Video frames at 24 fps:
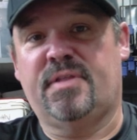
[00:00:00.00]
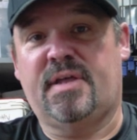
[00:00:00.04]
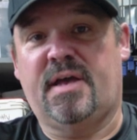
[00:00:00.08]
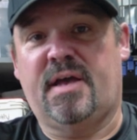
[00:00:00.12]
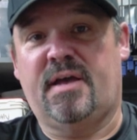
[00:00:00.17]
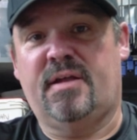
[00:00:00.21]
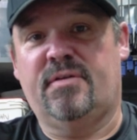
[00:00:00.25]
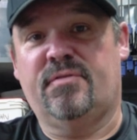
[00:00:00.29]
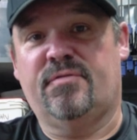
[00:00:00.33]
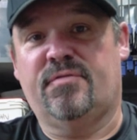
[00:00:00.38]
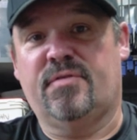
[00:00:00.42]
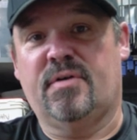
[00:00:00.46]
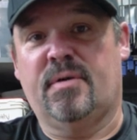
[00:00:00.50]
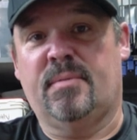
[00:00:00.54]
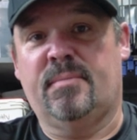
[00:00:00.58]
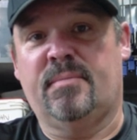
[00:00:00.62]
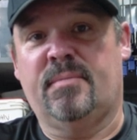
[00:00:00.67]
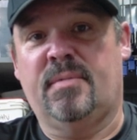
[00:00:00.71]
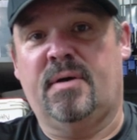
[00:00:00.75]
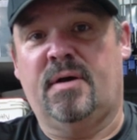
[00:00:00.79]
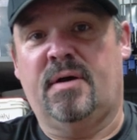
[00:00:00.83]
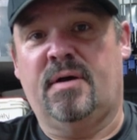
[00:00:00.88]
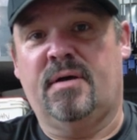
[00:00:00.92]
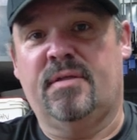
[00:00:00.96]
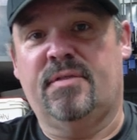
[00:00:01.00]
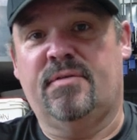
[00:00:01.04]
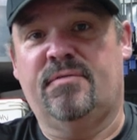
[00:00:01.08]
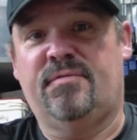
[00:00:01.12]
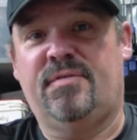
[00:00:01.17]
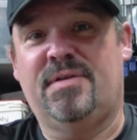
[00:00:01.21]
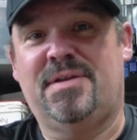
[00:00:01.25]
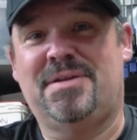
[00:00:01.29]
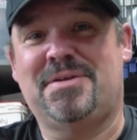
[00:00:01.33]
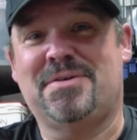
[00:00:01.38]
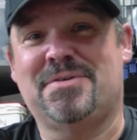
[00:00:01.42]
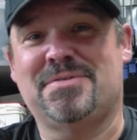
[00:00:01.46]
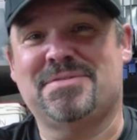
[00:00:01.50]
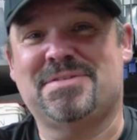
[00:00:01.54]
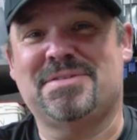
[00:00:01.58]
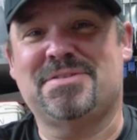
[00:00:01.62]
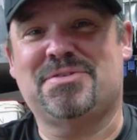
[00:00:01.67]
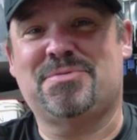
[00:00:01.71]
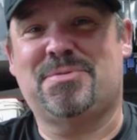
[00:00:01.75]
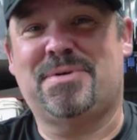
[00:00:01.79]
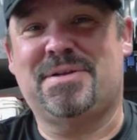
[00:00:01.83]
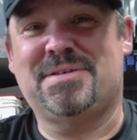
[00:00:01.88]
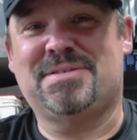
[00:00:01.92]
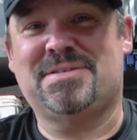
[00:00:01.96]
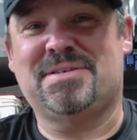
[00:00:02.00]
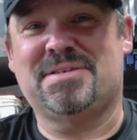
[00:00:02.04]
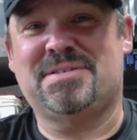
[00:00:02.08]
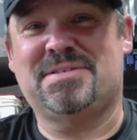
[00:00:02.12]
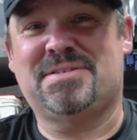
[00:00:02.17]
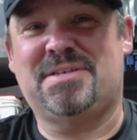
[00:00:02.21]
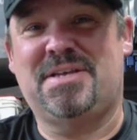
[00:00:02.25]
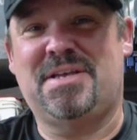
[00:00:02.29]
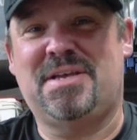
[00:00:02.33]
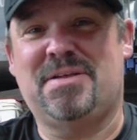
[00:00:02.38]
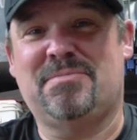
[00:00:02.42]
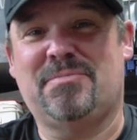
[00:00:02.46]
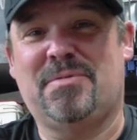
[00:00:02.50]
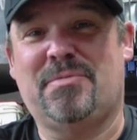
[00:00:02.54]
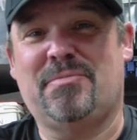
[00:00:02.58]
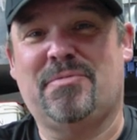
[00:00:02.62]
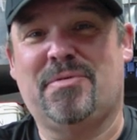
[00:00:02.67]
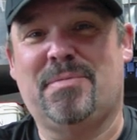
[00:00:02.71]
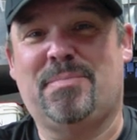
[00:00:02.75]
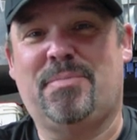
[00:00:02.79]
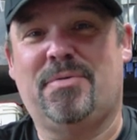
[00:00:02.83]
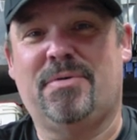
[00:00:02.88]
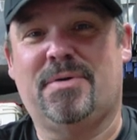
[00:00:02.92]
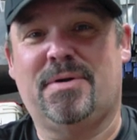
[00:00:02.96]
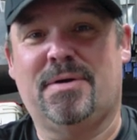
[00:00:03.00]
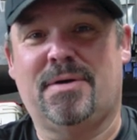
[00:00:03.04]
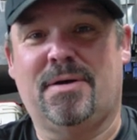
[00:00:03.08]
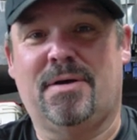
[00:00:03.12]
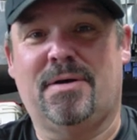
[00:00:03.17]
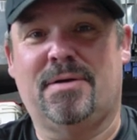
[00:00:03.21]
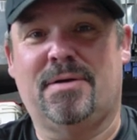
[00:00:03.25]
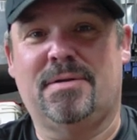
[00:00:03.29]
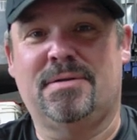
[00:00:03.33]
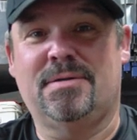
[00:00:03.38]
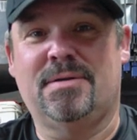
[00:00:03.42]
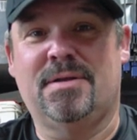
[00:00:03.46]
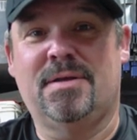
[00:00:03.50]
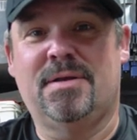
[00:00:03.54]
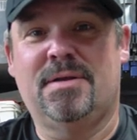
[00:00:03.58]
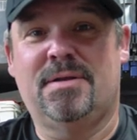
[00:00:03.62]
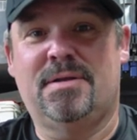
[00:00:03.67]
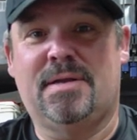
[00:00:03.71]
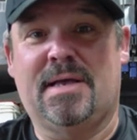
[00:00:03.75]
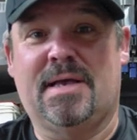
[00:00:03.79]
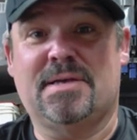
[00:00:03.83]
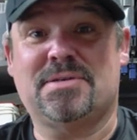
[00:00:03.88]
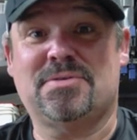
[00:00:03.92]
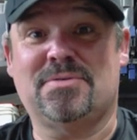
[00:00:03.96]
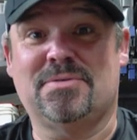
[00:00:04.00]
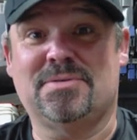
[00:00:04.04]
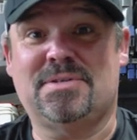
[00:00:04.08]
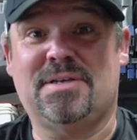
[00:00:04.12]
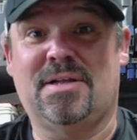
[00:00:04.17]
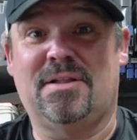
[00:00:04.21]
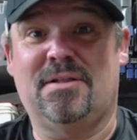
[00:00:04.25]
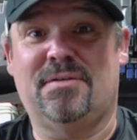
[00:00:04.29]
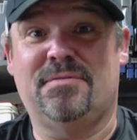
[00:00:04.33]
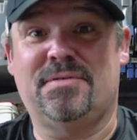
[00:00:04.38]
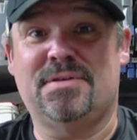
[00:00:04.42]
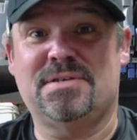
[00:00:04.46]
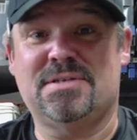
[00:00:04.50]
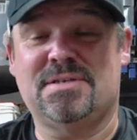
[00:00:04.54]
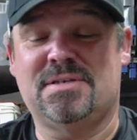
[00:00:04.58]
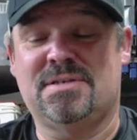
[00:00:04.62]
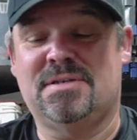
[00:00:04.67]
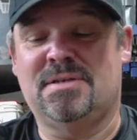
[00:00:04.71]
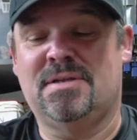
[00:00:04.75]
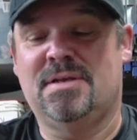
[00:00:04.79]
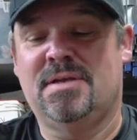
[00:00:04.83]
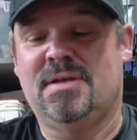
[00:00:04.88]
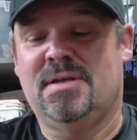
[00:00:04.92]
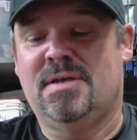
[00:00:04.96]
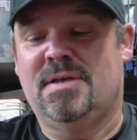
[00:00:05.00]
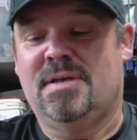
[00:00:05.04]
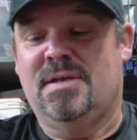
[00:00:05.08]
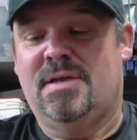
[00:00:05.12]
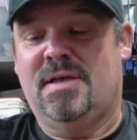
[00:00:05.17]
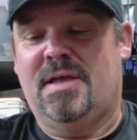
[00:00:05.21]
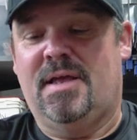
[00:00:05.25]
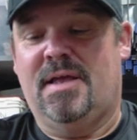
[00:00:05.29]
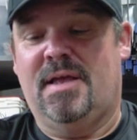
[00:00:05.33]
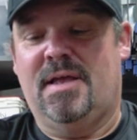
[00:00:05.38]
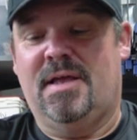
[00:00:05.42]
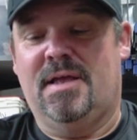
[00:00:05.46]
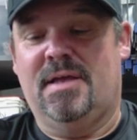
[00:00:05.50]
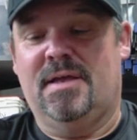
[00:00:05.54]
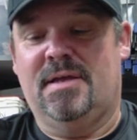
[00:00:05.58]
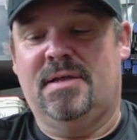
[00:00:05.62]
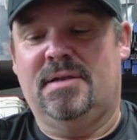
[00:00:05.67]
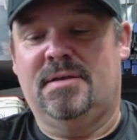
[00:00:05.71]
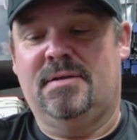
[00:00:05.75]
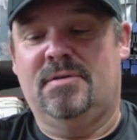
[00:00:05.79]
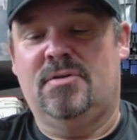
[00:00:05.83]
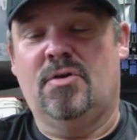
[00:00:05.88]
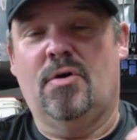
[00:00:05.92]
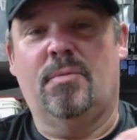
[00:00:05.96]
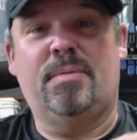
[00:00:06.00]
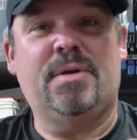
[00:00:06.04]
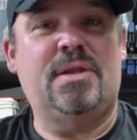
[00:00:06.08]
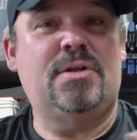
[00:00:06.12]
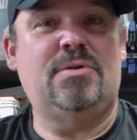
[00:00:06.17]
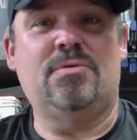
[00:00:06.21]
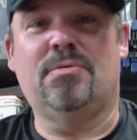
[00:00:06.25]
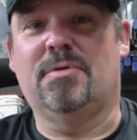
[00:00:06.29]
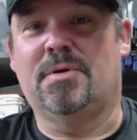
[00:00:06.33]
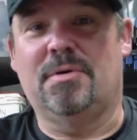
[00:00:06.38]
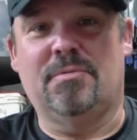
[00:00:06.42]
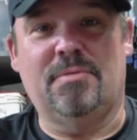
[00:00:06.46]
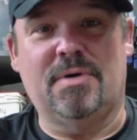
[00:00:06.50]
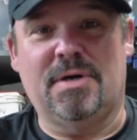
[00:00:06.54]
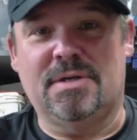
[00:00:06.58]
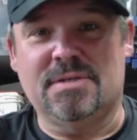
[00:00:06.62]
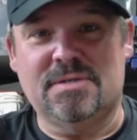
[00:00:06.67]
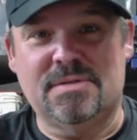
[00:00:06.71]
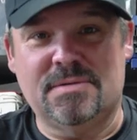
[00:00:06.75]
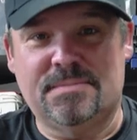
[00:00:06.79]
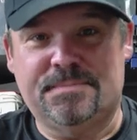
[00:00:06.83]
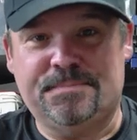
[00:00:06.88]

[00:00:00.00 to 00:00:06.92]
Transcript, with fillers: of that from uh, the videos in 2016 when we put it on national television and nobody knew what it was.